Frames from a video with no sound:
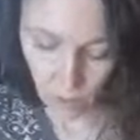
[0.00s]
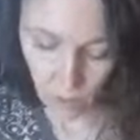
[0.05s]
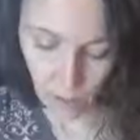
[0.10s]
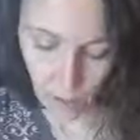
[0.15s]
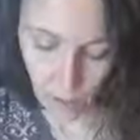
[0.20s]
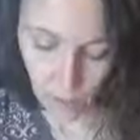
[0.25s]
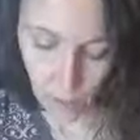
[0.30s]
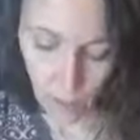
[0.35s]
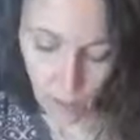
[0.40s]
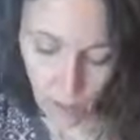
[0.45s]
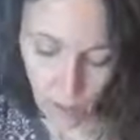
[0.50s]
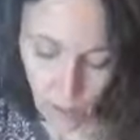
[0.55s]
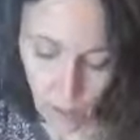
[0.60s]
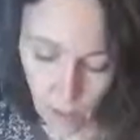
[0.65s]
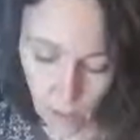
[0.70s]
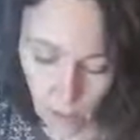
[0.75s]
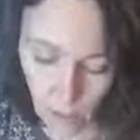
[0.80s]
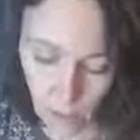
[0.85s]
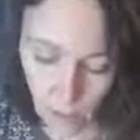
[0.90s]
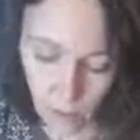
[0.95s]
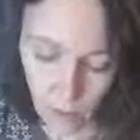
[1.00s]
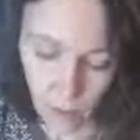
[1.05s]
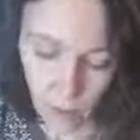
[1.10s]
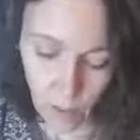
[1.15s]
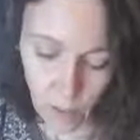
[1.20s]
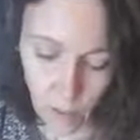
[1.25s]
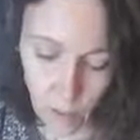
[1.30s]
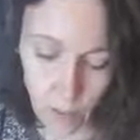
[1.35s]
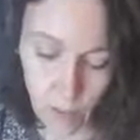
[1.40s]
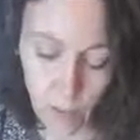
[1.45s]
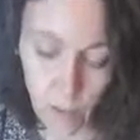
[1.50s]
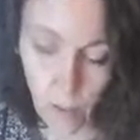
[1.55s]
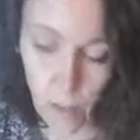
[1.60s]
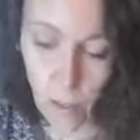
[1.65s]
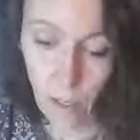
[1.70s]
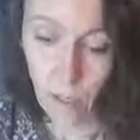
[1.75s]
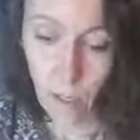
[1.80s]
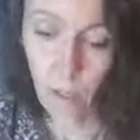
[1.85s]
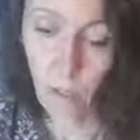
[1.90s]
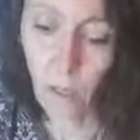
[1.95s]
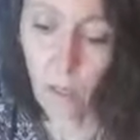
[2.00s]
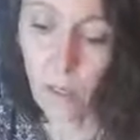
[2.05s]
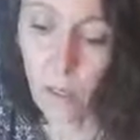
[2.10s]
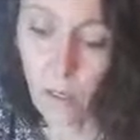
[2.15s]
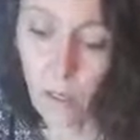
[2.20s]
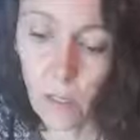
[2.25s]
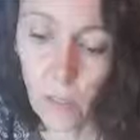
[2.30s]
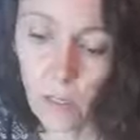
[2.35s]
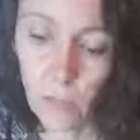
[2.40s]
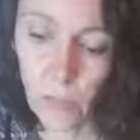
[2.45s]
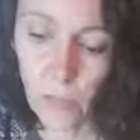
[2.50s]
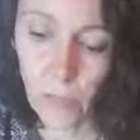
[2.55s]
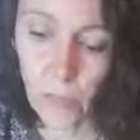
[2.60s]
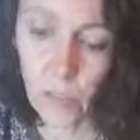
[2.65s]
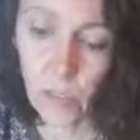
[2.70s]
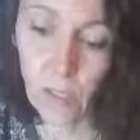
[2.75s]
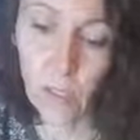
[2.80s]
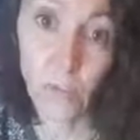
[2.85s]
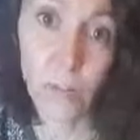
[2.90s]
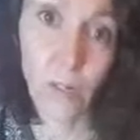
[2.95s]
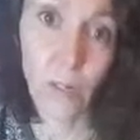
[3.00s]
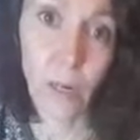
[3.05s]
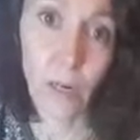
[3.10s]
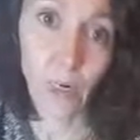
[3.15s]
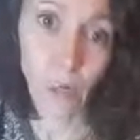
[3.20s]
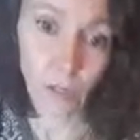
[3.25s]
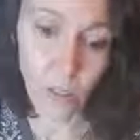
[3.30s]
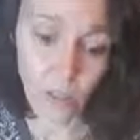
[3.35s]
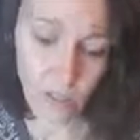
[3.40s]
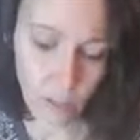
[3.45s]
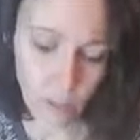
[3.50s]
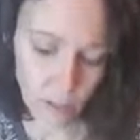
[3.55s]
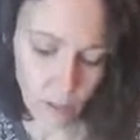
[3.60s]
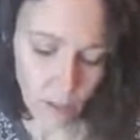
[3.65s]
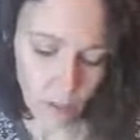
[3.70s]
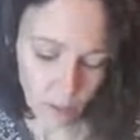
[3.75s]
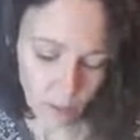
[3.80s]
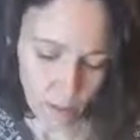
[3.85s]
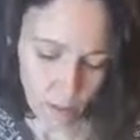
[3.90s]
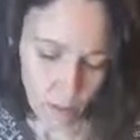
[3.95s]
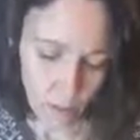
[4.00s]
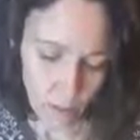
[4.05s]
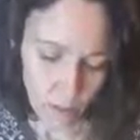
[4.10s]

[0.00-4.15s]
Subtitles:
Okay, and then some carrots.